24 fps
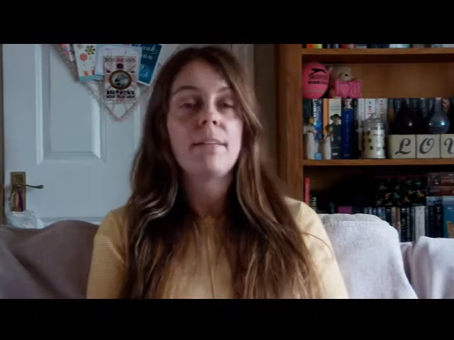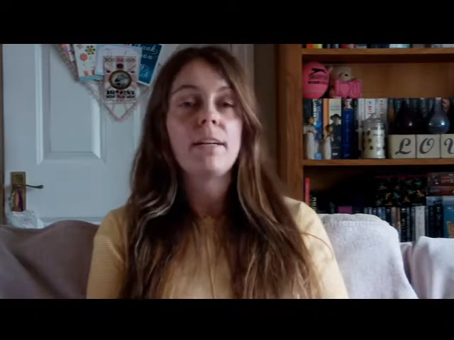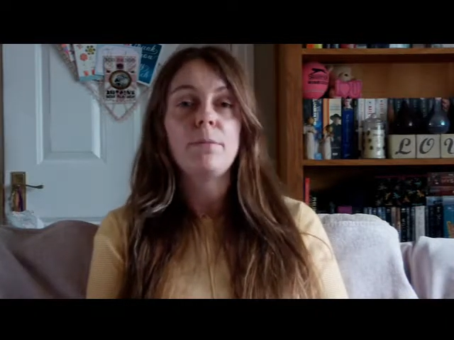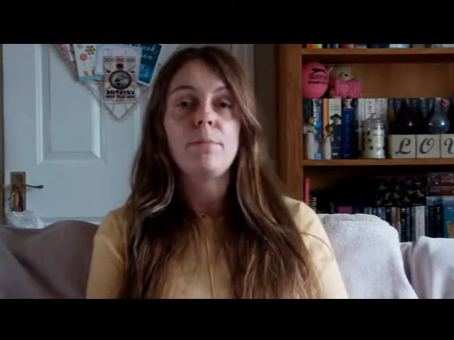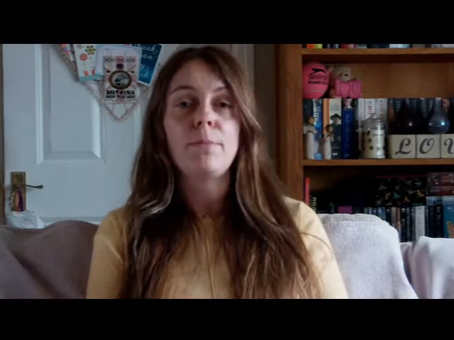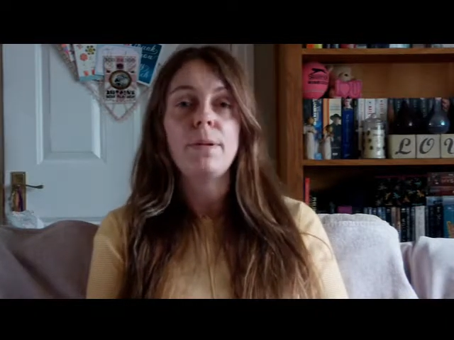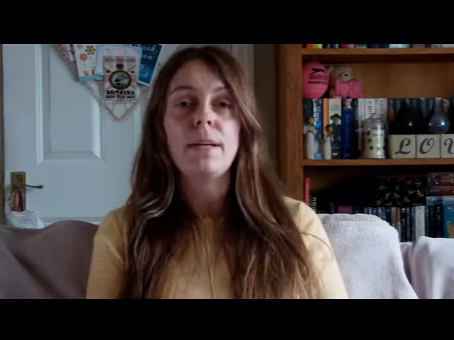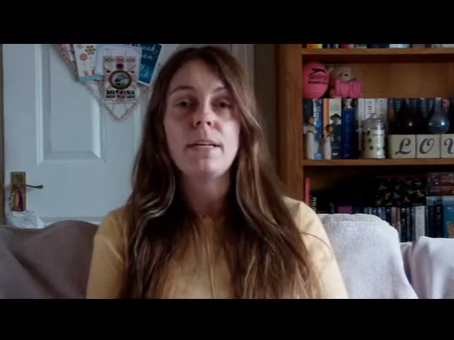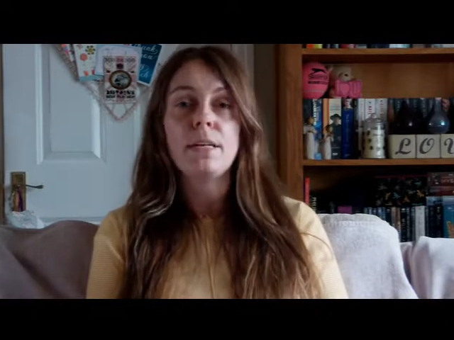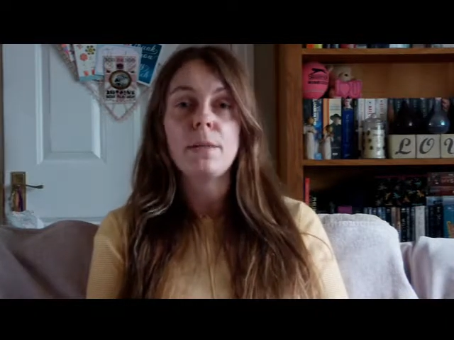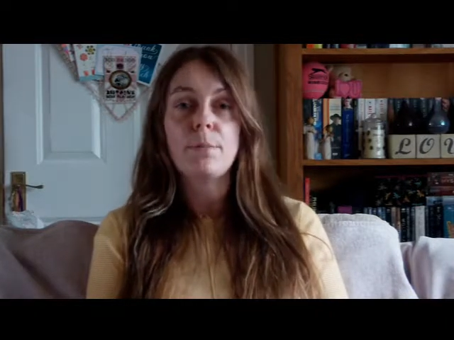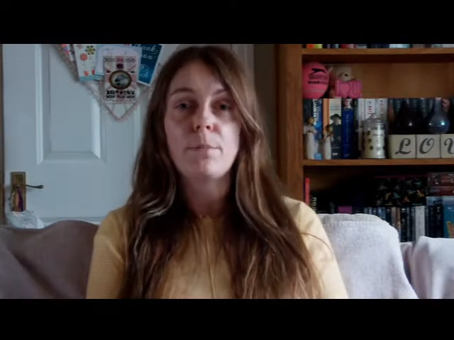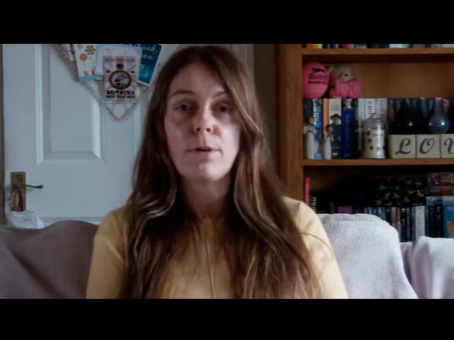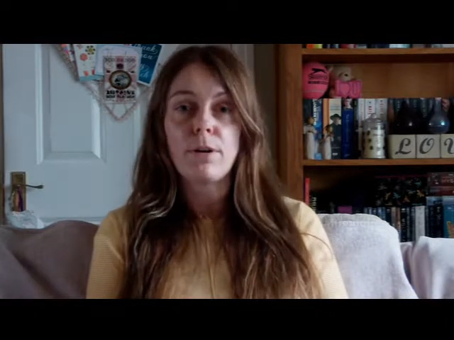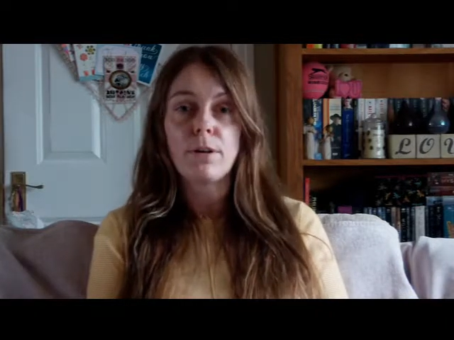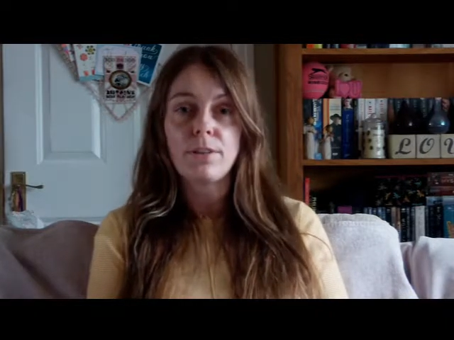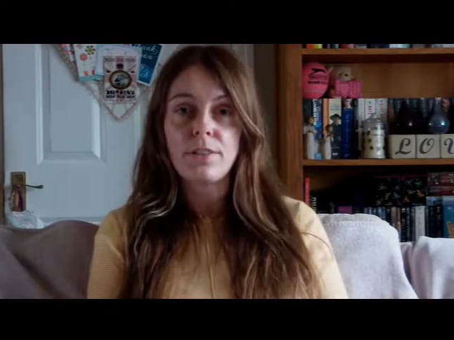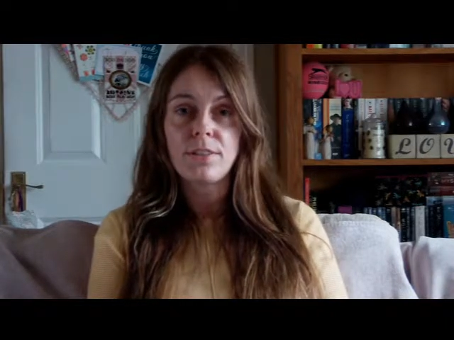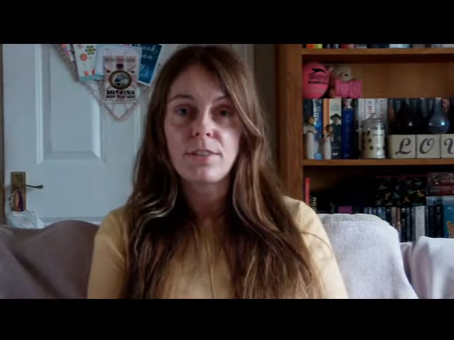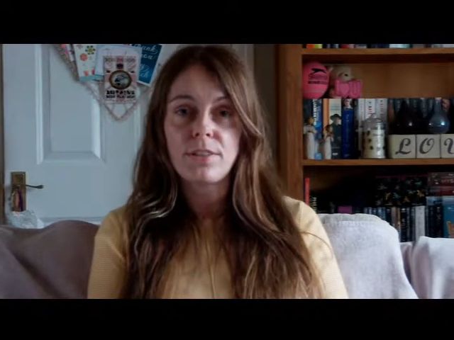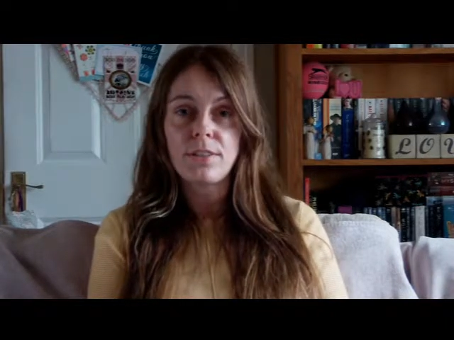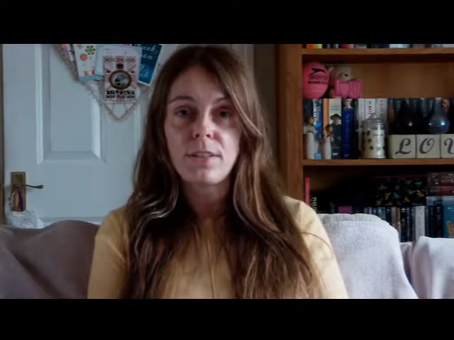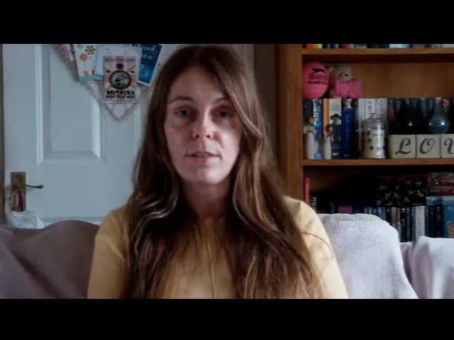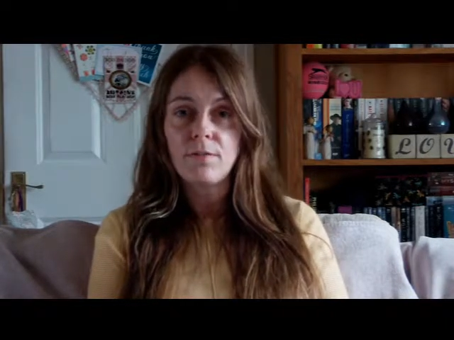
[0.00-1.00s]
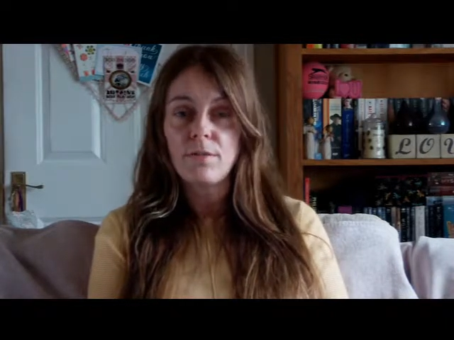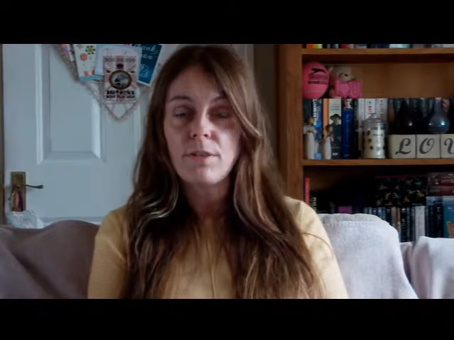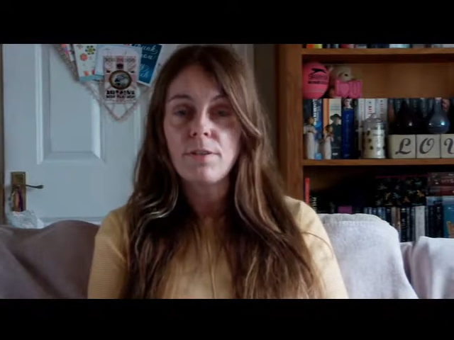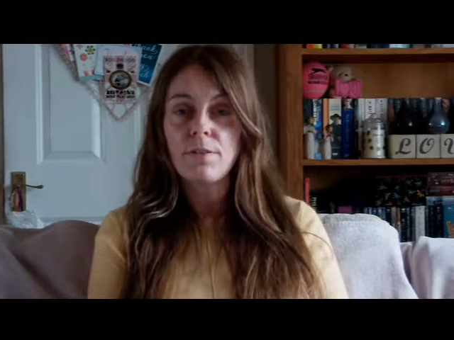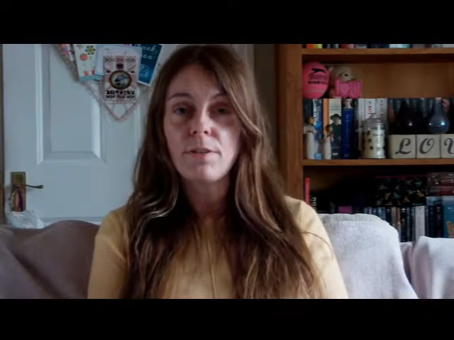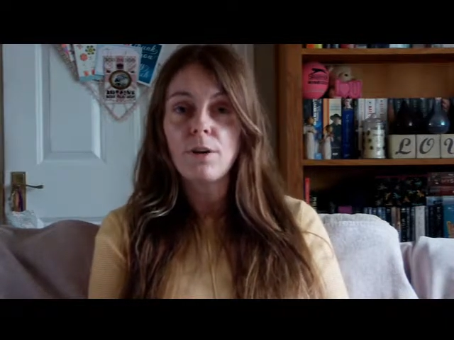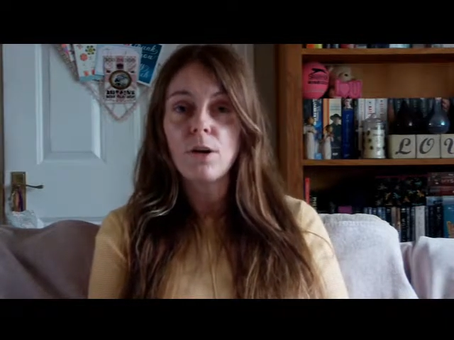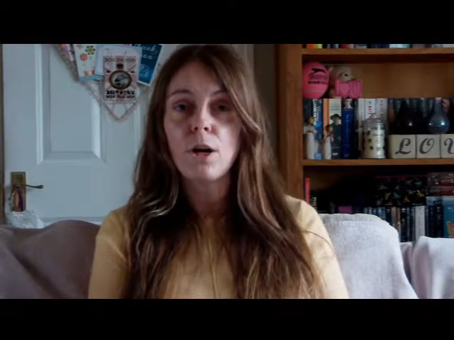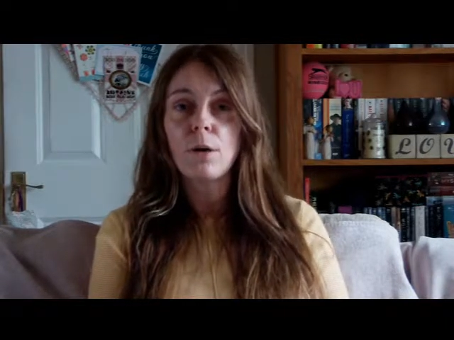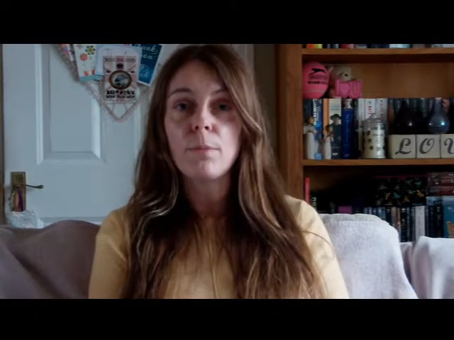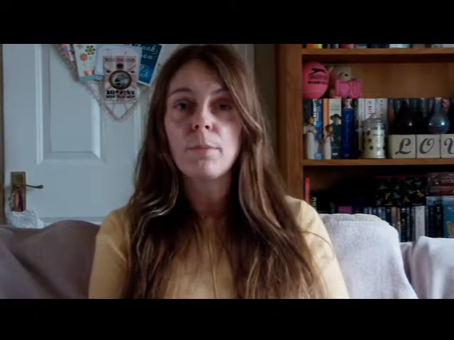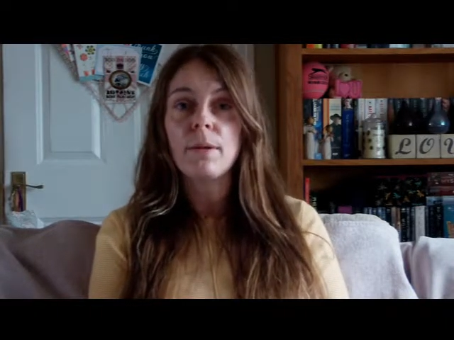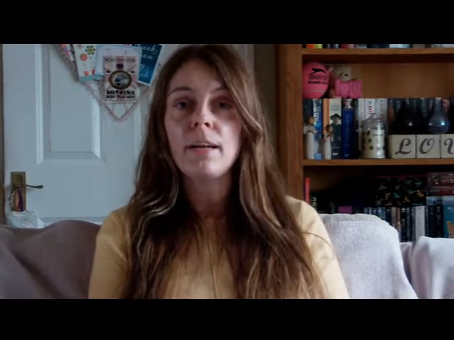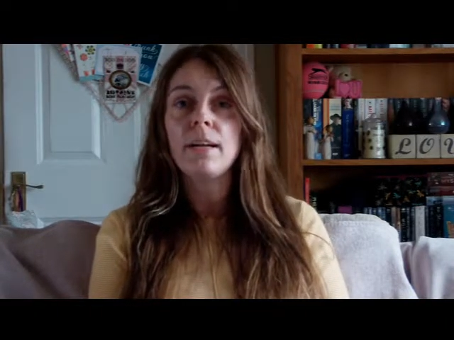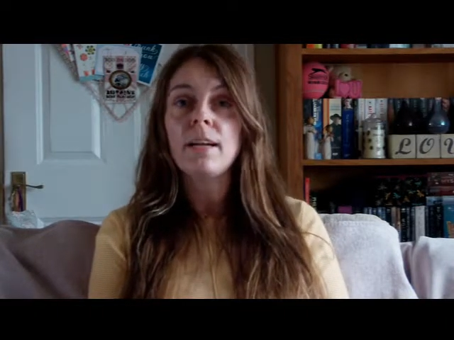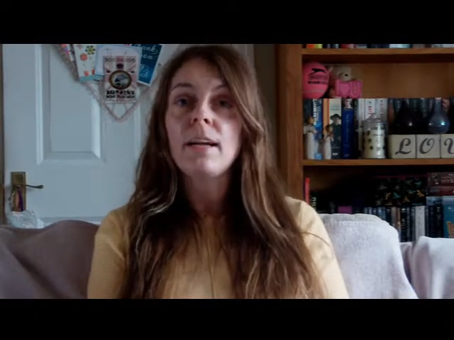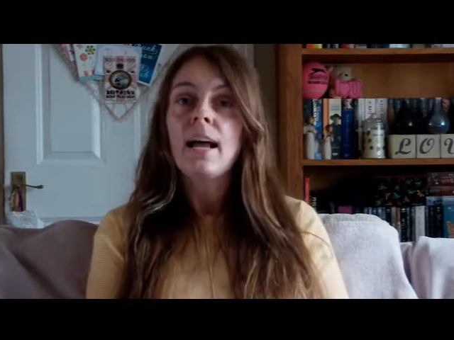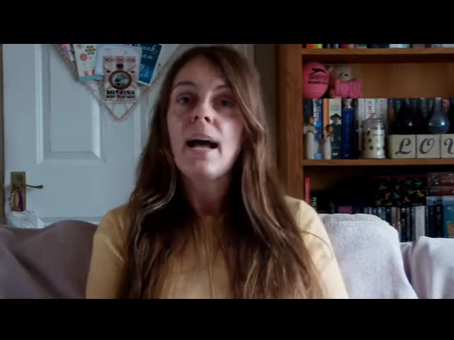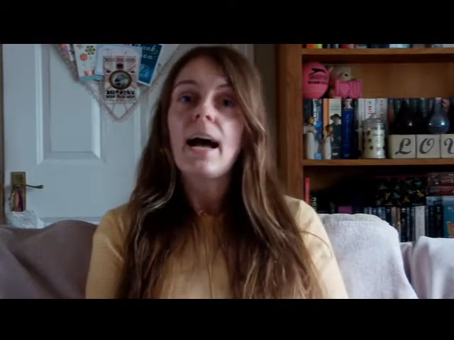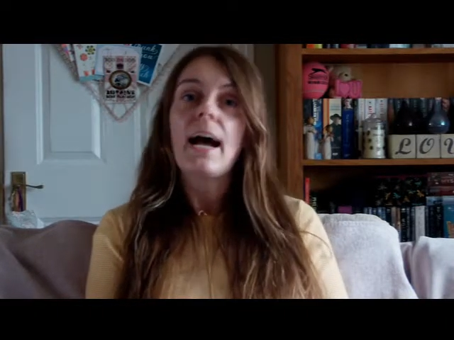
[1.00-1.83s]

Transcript: had been a Protestant reformer,